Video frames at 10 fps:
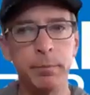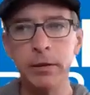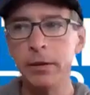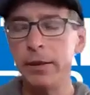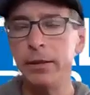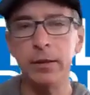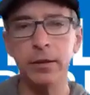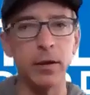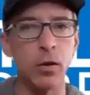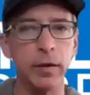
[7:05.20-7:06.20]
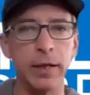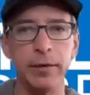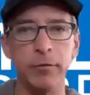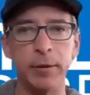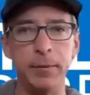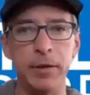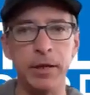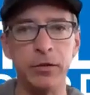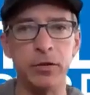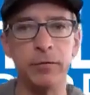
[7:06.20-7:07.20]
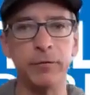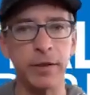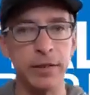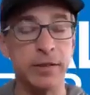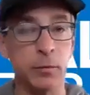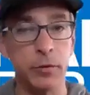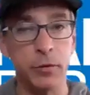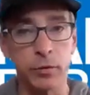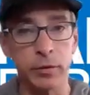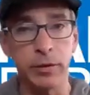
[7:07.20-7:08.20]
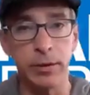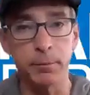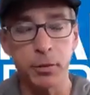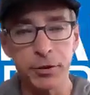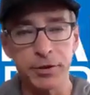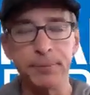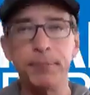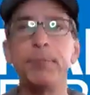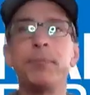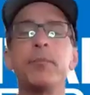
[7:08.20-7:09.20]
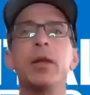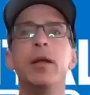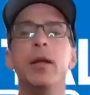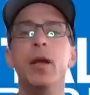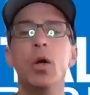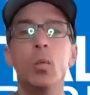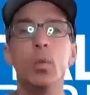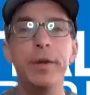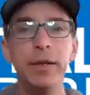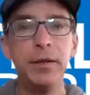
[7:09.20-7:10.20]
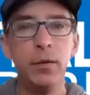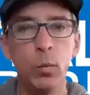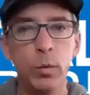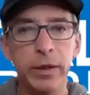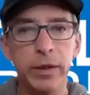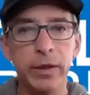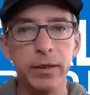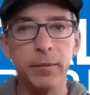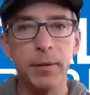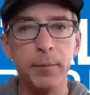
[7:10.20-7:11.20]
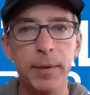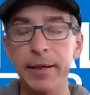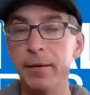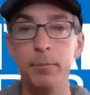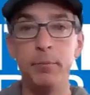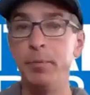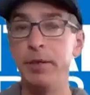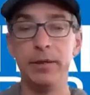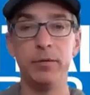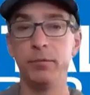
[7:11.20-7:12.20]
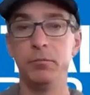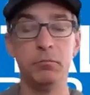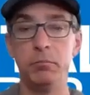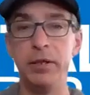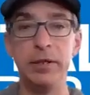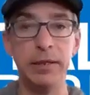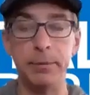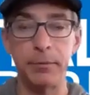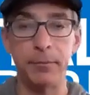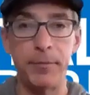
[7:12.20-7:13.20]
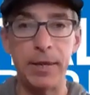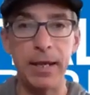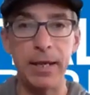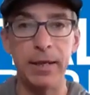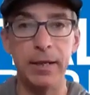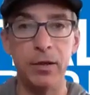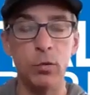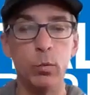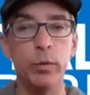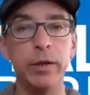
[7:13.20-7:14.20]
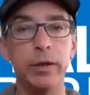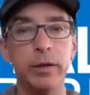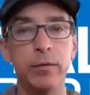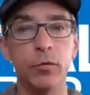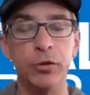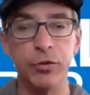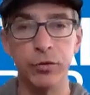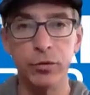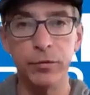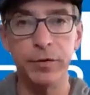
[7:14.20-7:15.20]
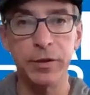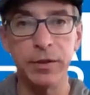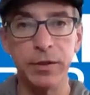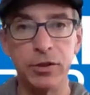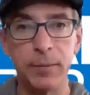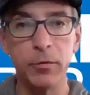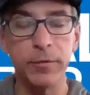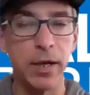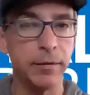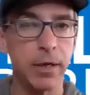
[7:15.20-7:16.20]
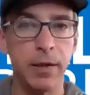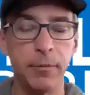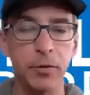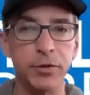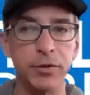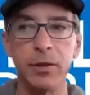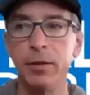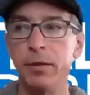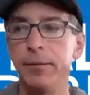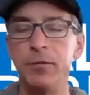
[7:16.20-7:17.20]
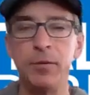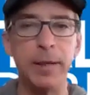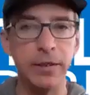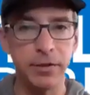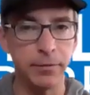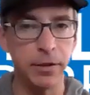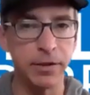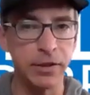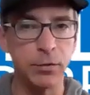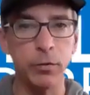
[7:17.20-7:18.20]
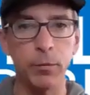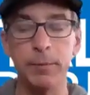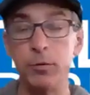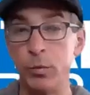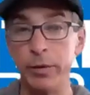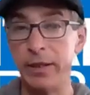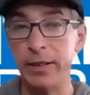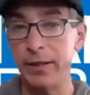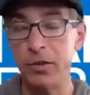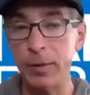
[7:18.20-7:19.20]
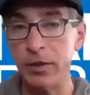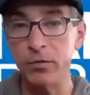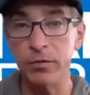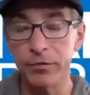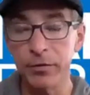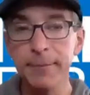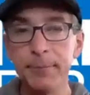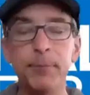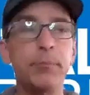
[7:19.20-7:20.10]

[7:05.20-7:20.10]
building an online reputation for things that we we're doing in person. Well, then we made a big leap, and we reserved the Chamber of Commerce space. Since we were members, we could get the space for free.